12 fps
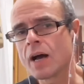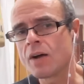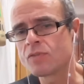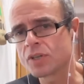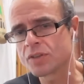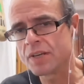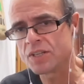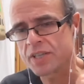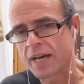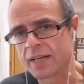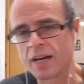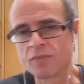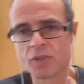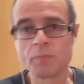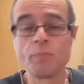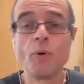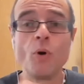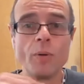I've got a 3D scanner. I've got
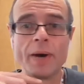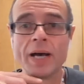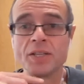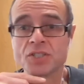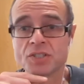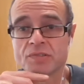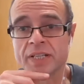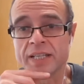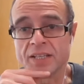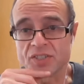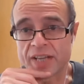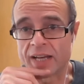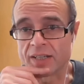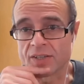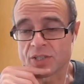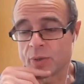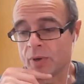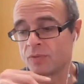a poor man's 3D scanner.
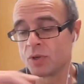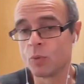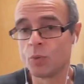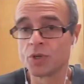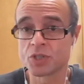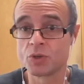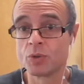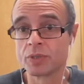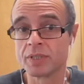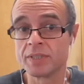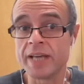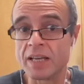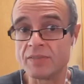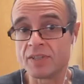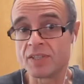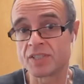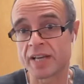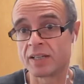So I've got what's called yeah. a
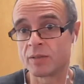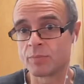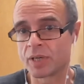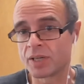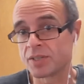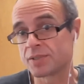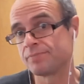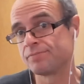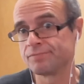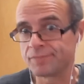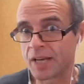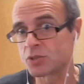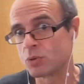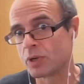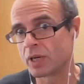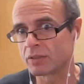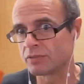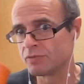David scanner because that's all
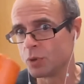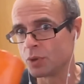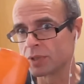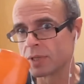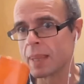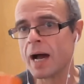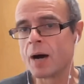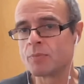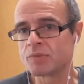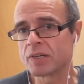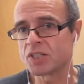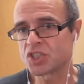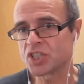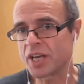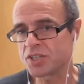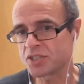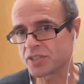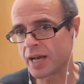I can afford. I'm trying to
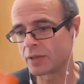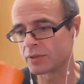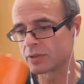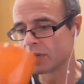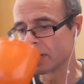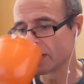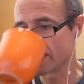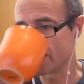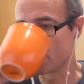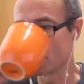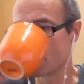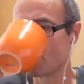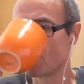chase yeah. down a.